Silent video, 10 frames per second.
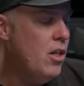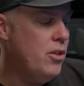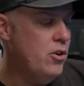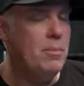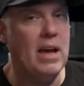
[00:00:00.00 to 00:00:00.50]

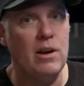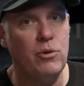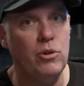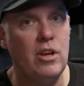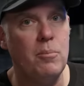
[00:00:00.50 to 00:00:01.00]
The new
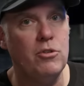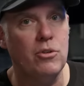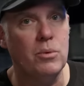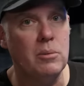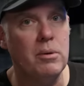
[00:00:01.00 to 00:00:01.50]
manifold
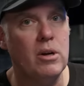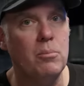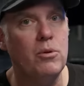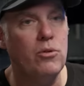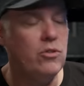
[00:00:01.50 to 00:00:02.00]
temperature with the bigger
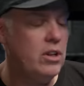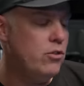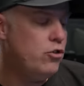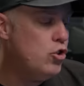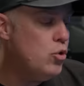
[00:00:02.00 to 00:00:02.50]
boost
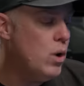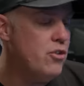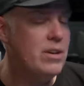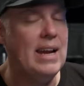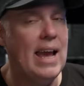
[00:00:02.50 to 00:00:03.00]
is
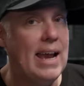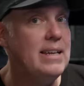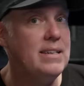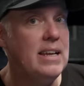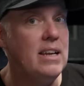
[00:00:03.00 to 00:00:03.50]

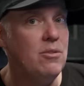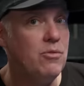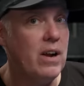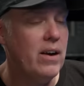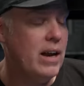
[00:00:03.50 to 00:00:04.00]
218
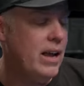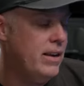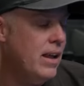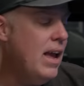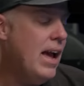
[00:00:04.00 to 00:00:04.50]

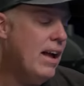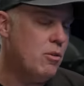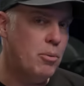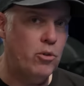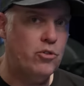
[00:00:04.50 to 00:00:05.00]
Fahrenheit as
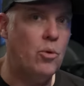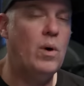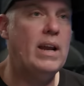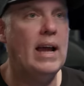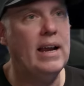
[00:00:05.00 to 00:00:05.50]
opposed to
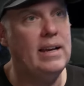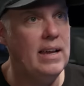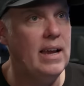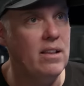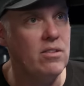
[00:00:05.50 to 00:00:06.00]

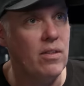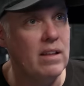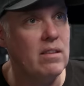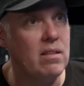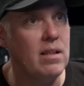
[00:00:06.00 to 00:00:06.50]
198. So
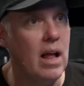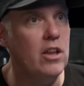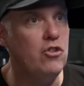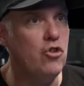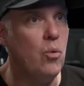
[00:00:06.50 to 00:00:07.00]
that's a
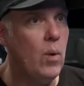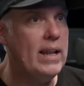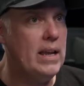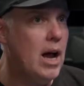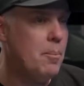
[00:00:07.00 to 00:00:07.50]
solid
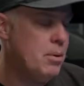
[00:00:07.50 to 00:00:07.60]
20 up.